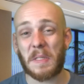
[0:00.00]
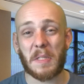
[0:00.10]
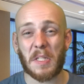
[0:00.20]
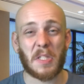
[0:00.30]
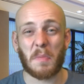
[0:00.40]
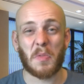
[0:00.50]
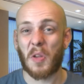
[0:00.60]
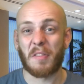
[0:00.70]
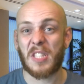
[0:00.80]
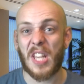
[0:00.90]
to some
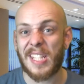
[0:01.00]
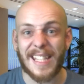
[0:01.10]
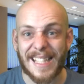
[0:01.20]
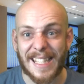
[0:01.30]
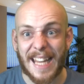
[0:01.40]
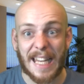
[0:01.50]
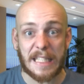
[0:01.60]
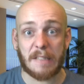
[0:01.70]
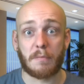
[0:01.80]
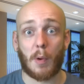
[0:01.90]
sort of certain
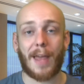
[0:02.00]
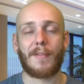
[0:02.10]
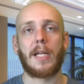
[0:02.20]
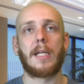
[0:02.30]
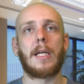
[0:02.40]
extent of whatever.